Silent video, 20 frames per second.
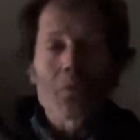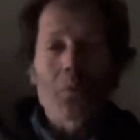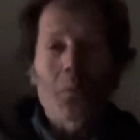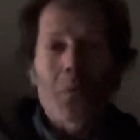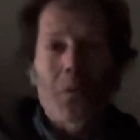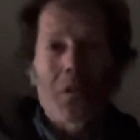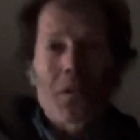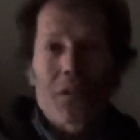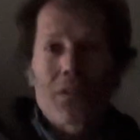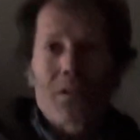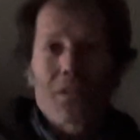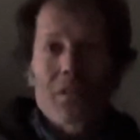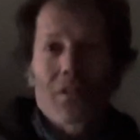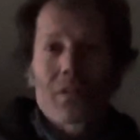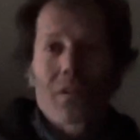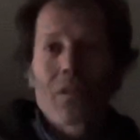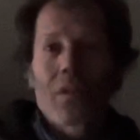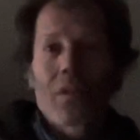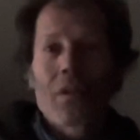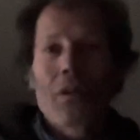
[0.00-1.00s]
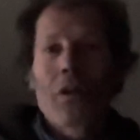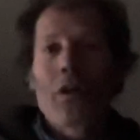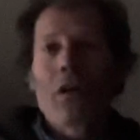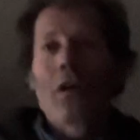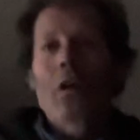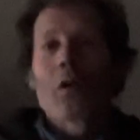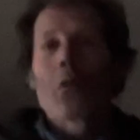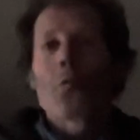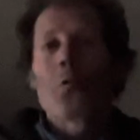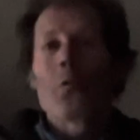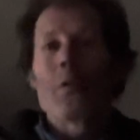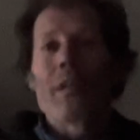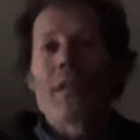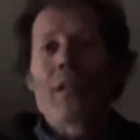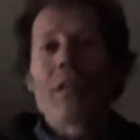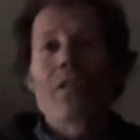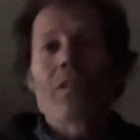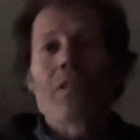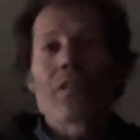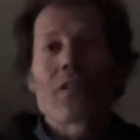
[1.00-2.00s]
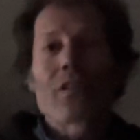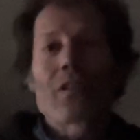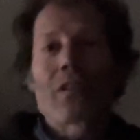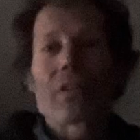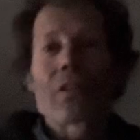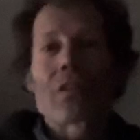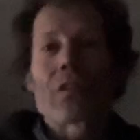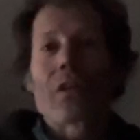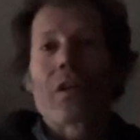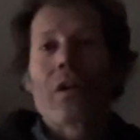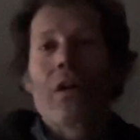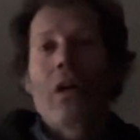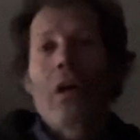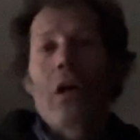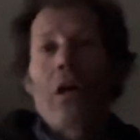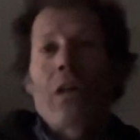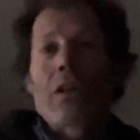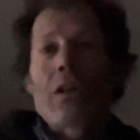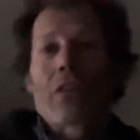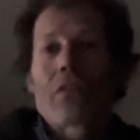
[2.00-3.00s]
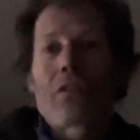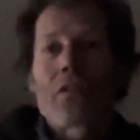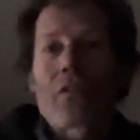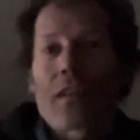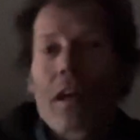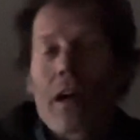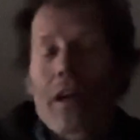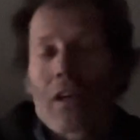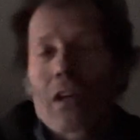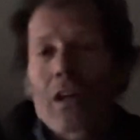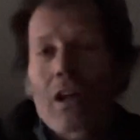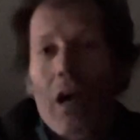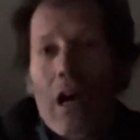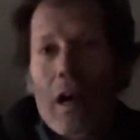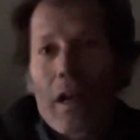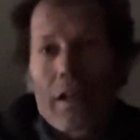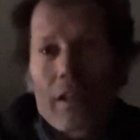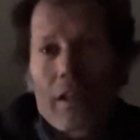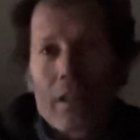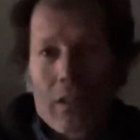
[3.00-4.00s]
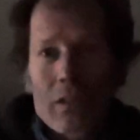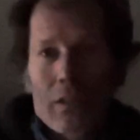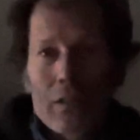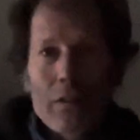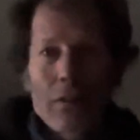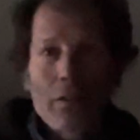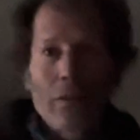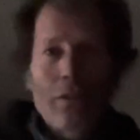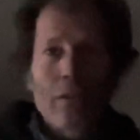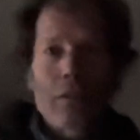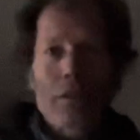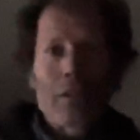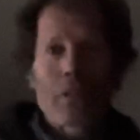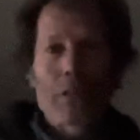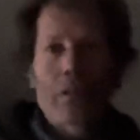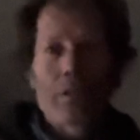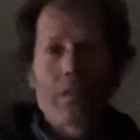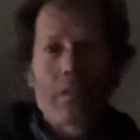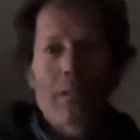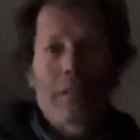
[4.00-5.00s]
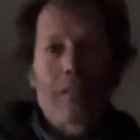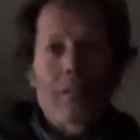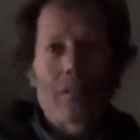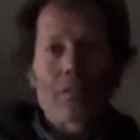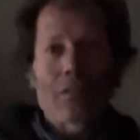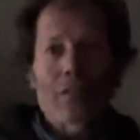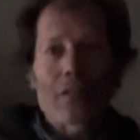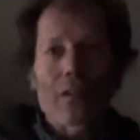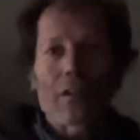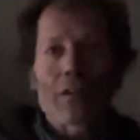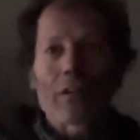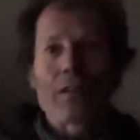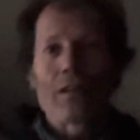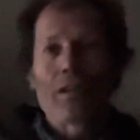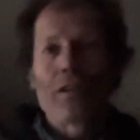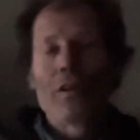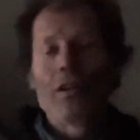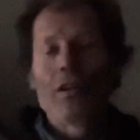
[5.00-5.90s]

words when he says to that guy in Syria,